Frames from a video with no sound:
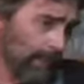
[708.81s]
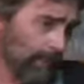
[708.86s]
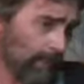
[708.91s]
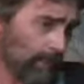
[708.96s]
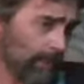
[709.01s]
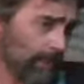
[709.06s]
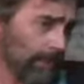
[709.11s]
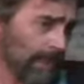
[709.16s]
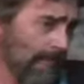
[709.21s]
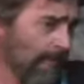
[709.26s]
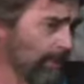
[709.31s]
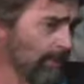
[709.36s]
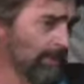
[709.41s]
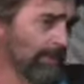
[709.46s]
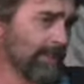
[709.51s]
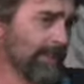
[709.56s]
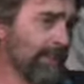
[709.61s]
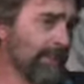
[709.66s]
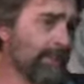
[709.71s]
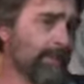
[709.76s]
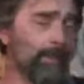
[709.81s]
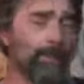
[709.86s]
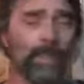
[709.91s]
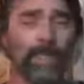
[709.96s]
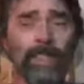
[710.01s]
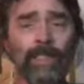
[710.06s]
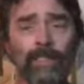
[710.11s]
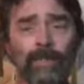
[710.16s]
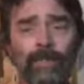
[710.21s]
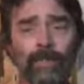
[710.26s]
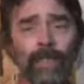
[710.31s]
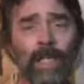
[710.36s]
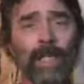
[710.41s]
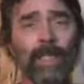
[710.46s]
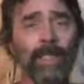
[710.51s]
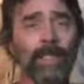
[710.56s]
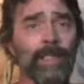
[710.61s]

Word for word: When I was in a place where I